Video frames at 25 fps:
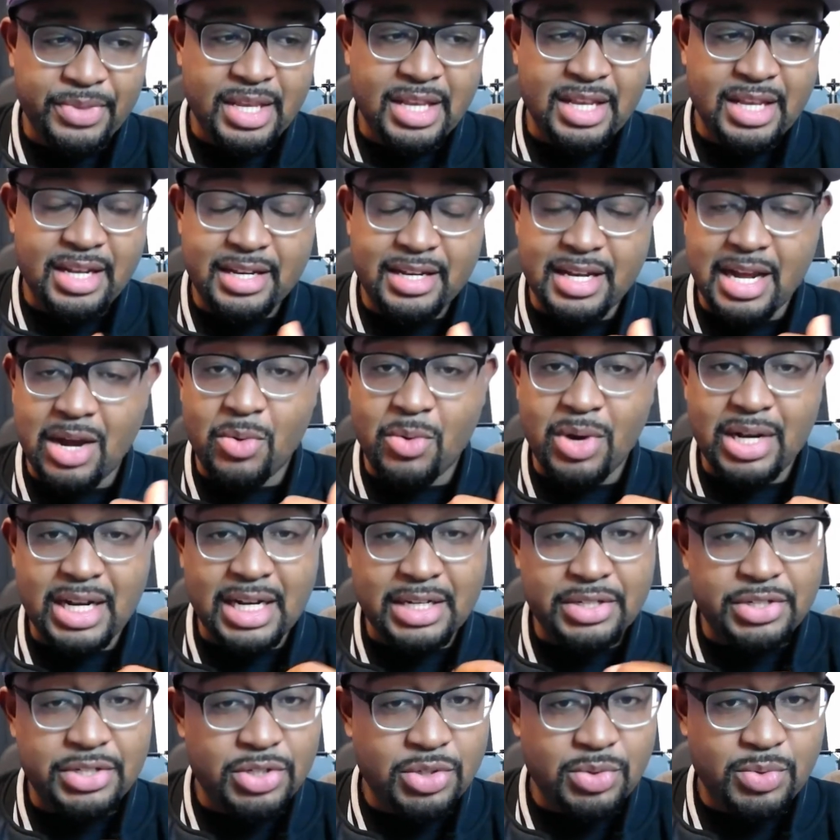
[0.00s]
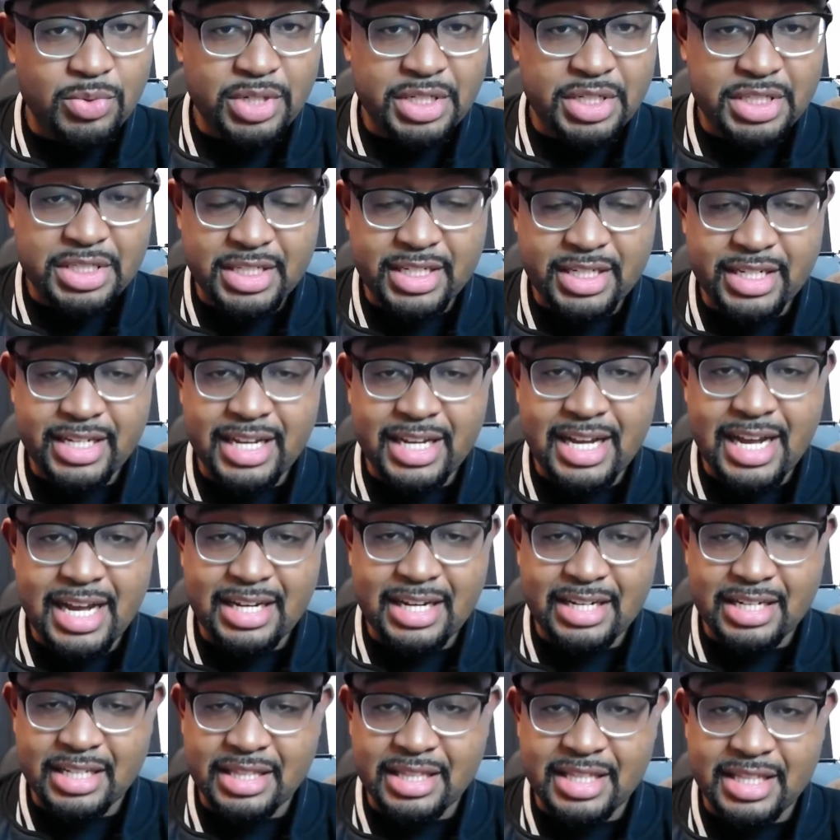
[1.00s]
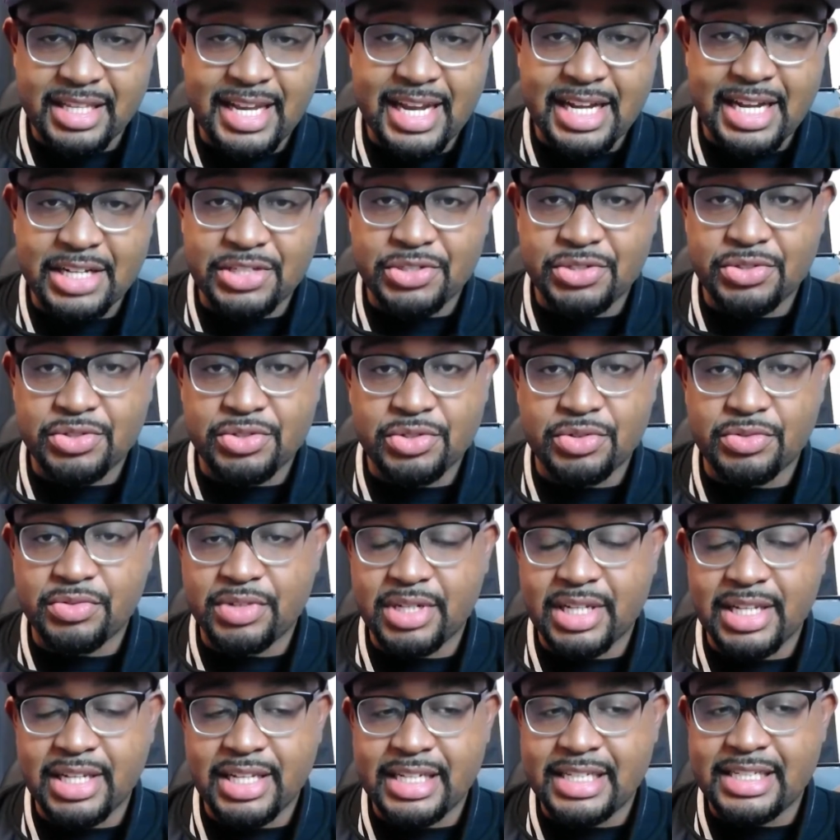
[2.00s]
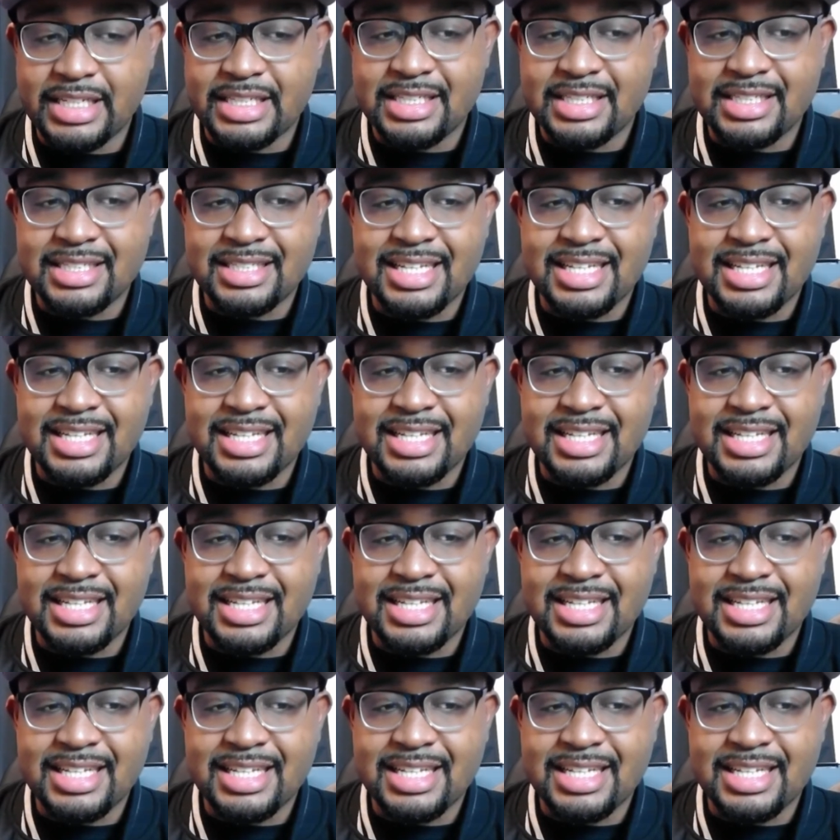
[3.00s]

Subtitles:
Now, while I do wish it got a theatrical release,